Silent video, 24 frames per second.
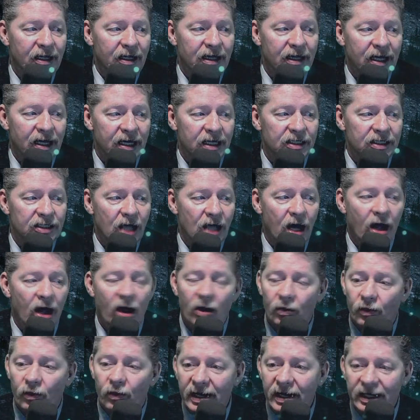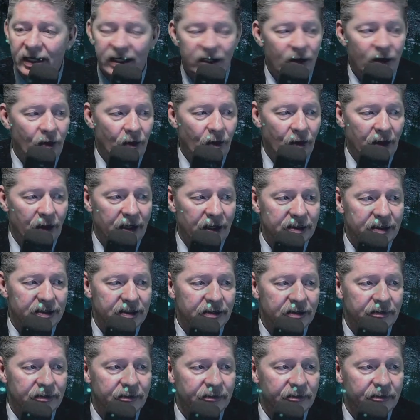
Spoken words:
that is already yours.